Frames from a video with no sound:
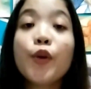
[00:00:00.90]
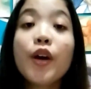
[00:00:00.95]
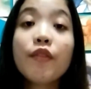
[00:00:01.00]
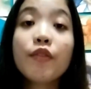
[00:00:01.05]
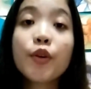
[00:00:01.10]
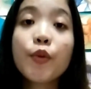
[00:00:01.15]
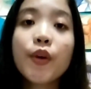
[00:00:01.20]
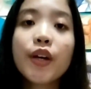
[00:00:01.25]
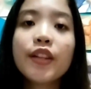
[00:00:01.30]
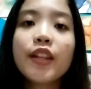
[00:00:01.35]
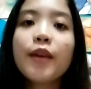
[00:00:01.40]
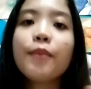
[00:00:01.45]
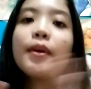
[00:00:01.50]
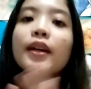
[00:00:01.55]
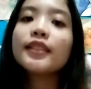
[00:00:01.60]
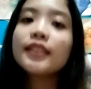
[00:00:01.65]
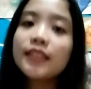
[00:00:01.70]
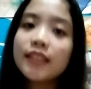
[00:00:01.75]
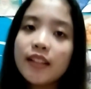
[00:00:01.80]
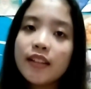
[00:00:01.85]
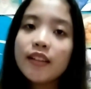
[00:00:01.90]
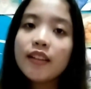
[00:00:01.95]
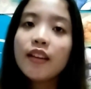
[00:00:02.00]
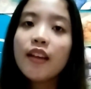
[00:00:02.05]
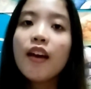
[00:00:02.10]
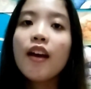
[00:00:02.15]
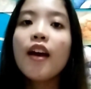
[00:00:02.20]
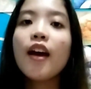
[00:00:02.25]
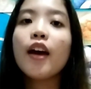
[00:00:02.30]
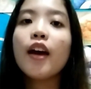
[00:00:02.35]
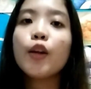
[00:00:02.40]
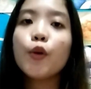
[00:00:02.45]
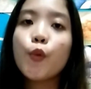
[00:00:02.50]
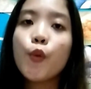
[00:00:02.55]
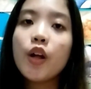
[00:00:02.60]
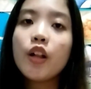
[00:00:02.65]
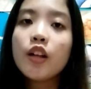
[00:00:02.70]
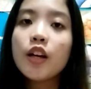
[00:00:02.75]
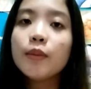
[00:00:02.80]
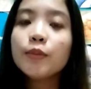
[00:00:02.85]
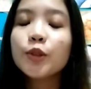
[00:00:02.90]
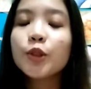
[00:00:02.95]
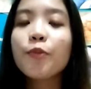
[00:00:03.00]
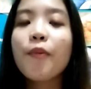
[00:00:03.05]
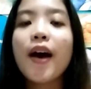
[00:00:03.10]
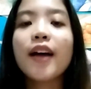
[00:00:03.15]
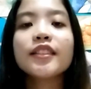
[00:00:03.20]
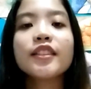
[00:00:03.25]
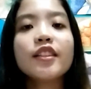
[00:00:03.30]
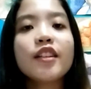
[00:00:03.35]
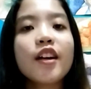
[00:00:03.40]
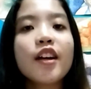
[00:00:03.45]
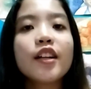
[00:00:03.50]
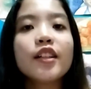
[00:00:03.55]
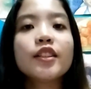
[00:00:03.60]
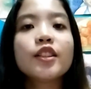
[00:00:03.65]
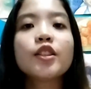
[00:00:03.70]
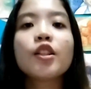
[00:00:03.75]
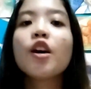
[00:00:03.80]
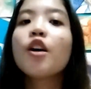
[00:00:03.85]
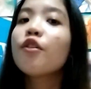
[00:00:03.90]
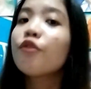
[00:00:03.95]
everyone, I'm Maxine, and welcome to Maxinarts'